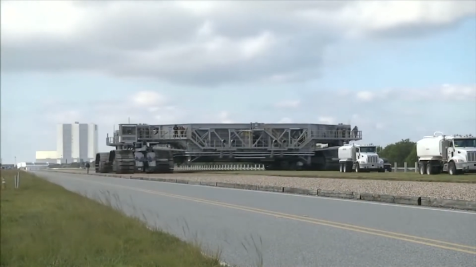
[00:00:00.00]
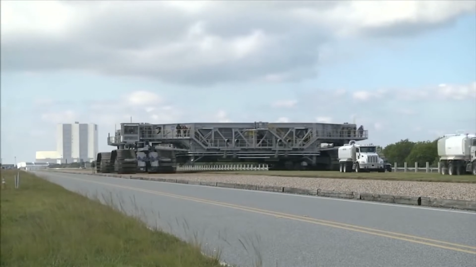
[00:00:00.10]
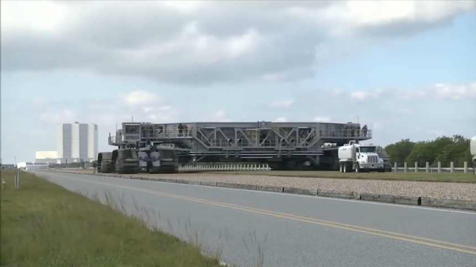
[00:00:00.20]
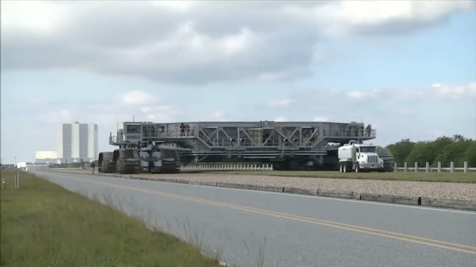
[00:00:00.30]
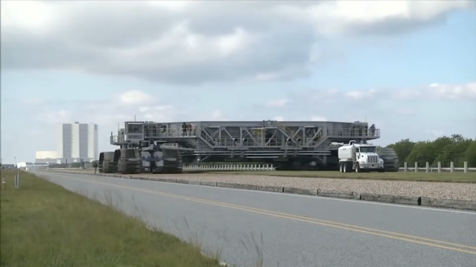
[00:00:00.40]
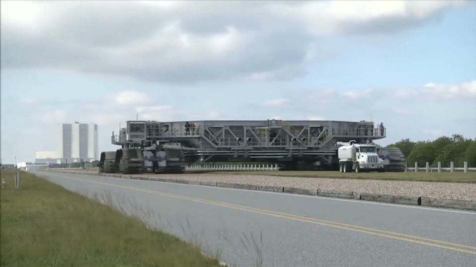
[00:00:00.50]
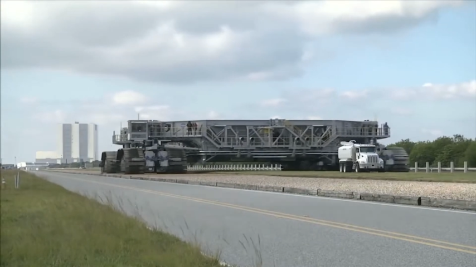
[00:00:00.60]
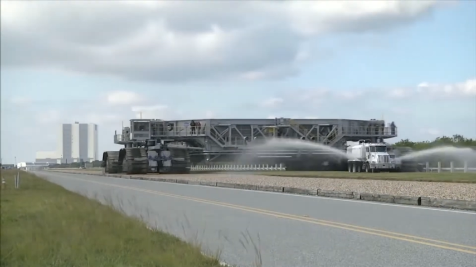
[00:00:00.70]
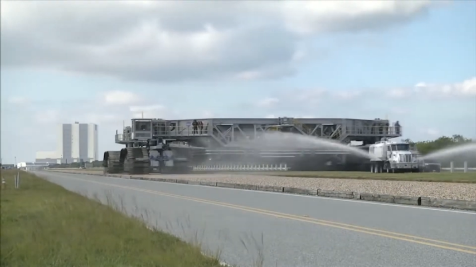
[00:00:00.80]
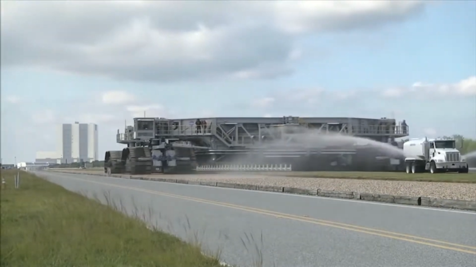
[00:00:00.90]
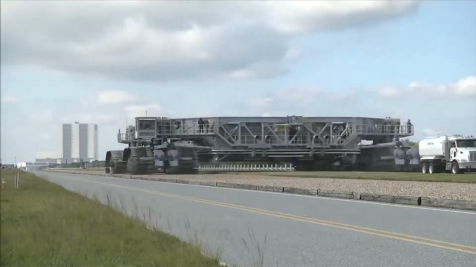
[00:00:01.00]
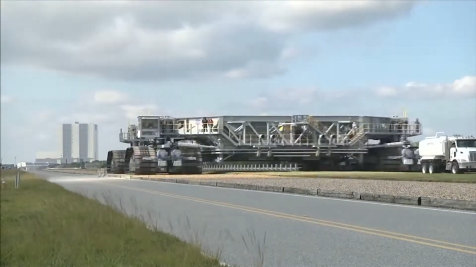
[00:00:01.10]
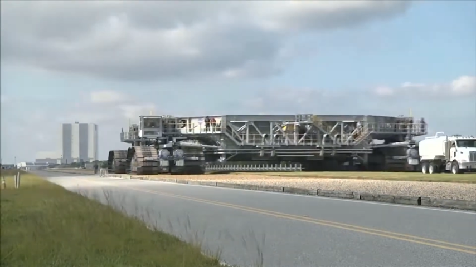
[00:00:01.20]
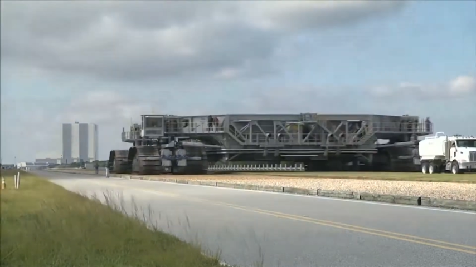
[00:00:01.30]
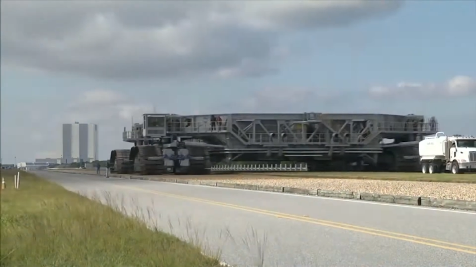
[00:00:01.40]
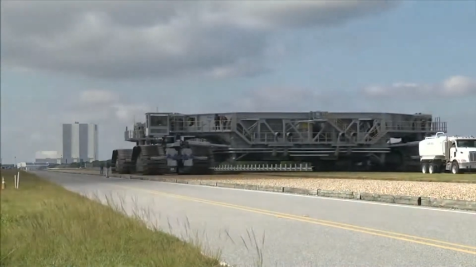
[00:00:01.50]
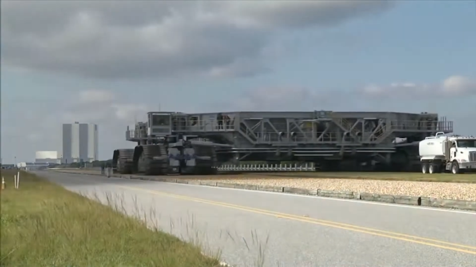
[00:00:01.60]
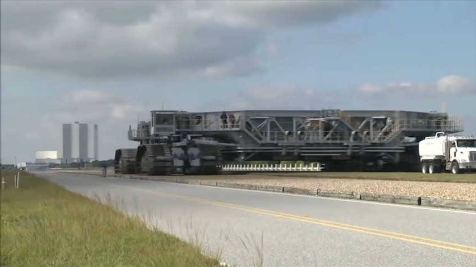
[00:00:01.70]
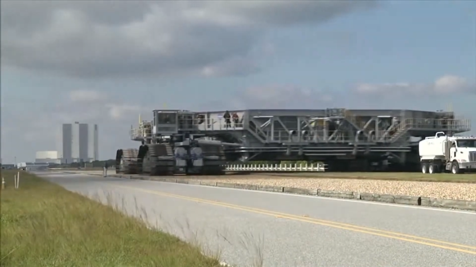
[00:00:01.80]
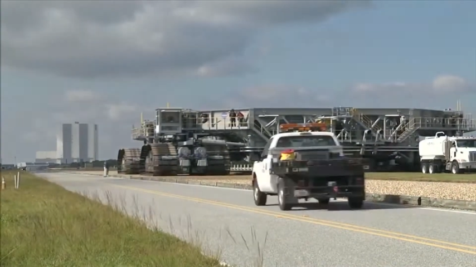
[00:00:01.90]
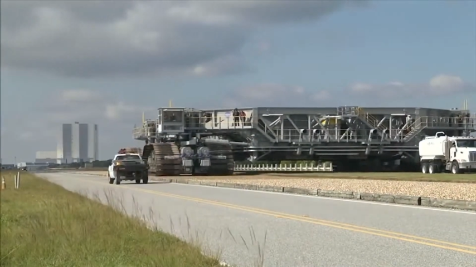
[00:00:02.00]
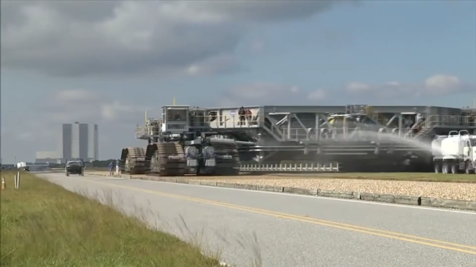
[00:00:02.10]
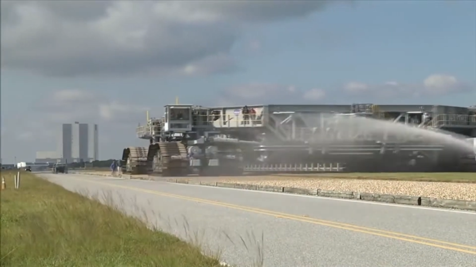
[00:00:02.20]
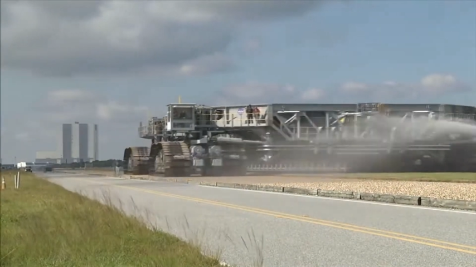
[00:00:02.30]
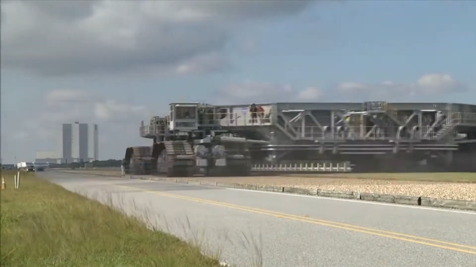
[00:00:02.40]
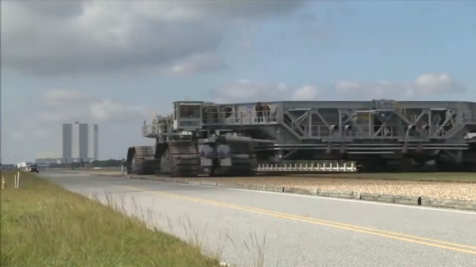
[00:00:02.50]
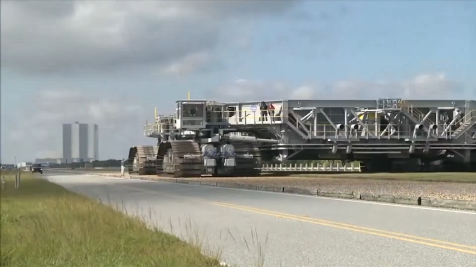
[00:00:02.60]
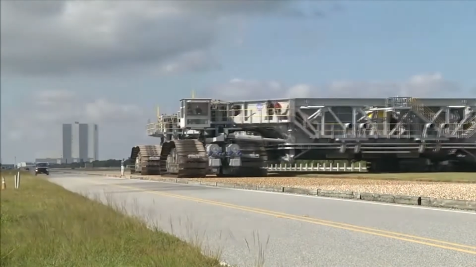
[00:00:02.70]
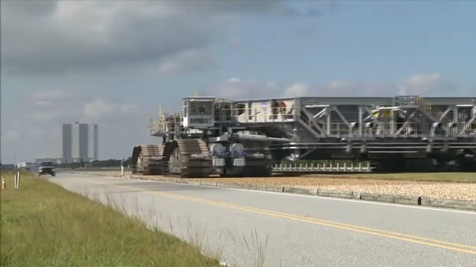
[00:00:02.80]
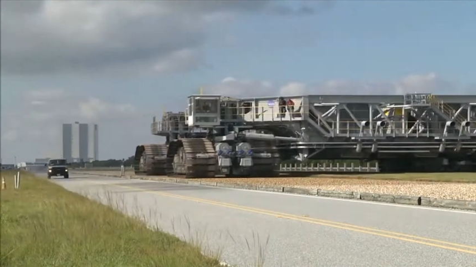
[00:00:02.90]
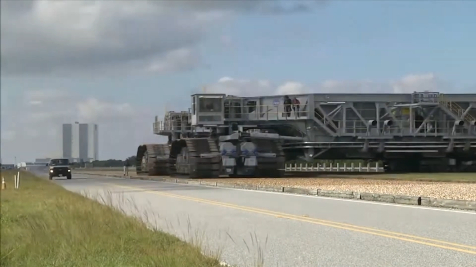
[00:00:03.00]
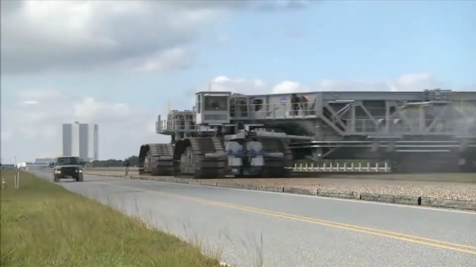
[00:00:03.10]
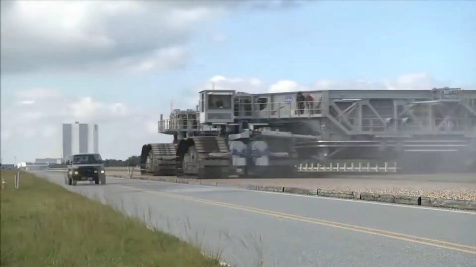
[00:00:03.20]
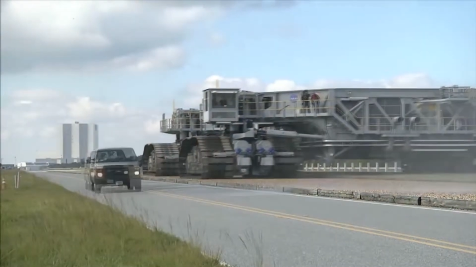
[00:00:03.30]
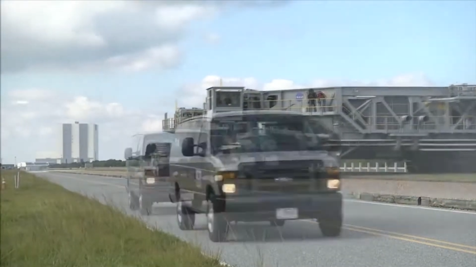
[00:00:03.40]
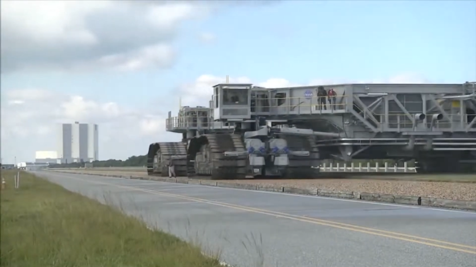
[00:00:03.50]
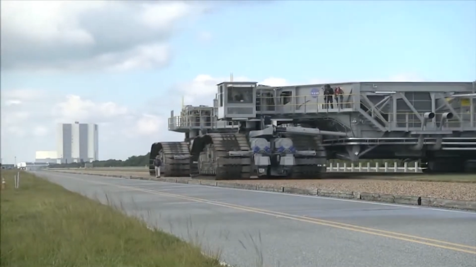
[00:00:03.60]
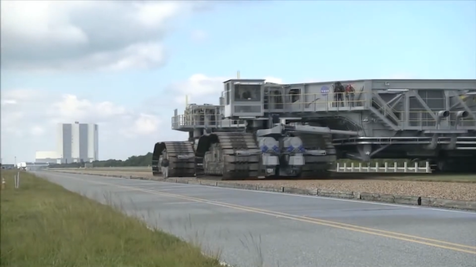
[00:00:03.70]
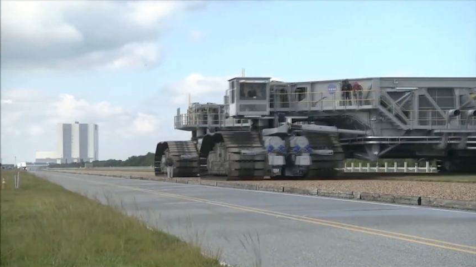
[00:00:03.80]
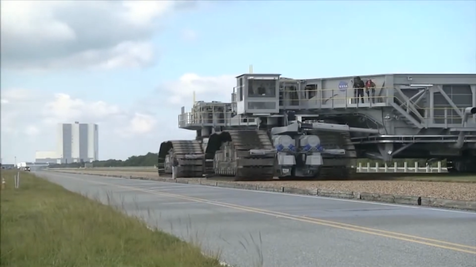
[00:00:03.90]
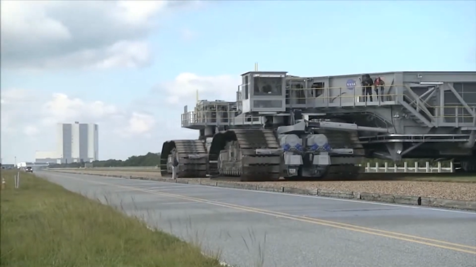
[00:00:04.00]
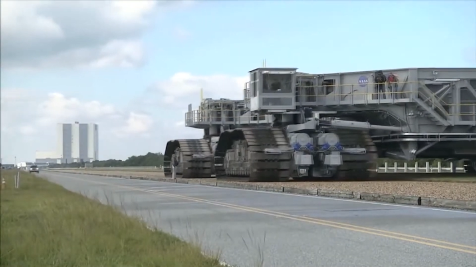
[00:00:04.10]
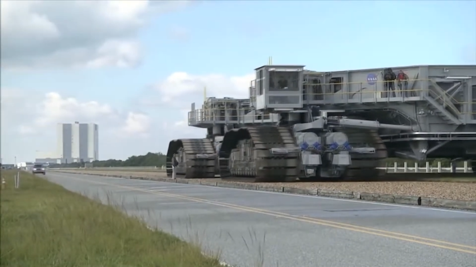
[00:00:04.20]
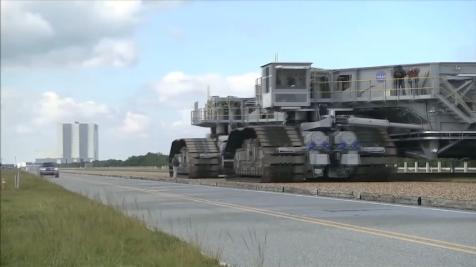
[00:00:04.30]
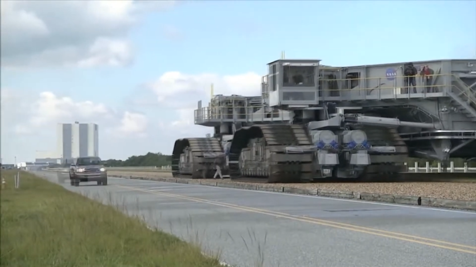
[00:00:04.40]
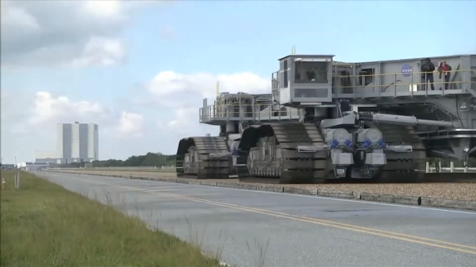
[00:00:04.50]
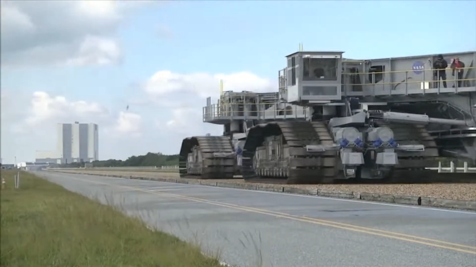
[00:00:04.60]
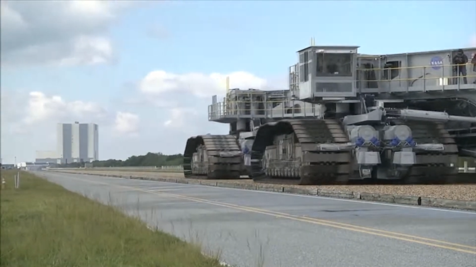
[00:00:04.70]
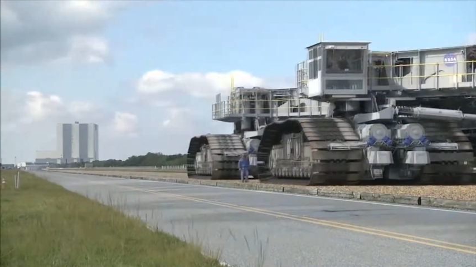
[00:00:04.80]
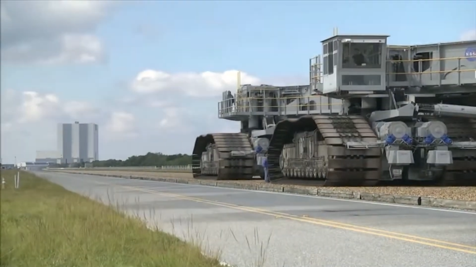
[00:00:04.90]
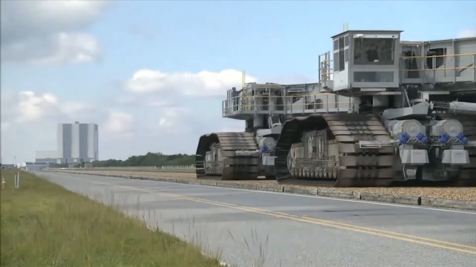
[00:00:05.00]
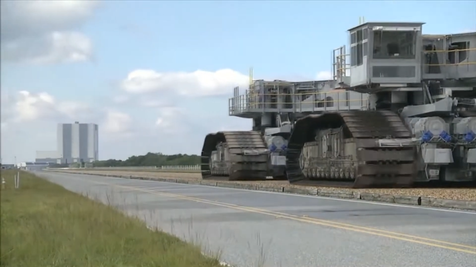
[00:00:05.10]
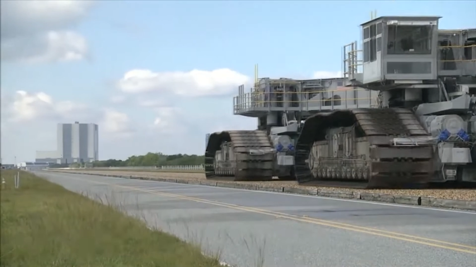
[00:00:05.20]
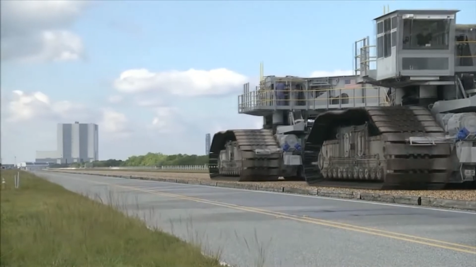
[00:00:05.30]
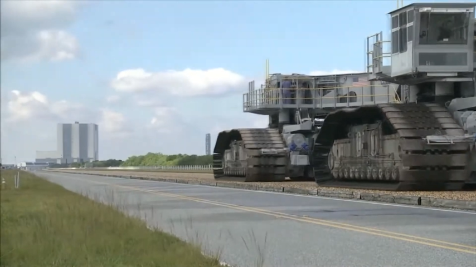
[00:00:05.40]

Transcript: No face is visible, so there are no lips to read.